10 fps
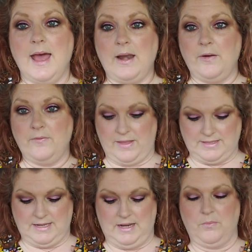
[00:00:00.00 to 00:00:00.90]
I don't know if
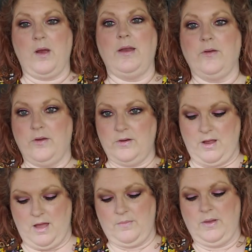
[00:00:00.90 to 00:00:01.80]
that's any brighter or
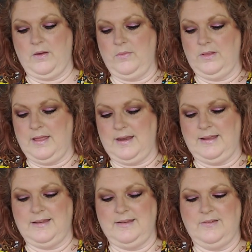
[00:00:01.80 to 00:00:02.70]
not, but we'll let it,
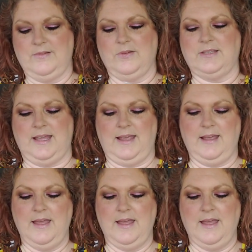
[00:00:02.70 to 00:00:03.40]
we'll see.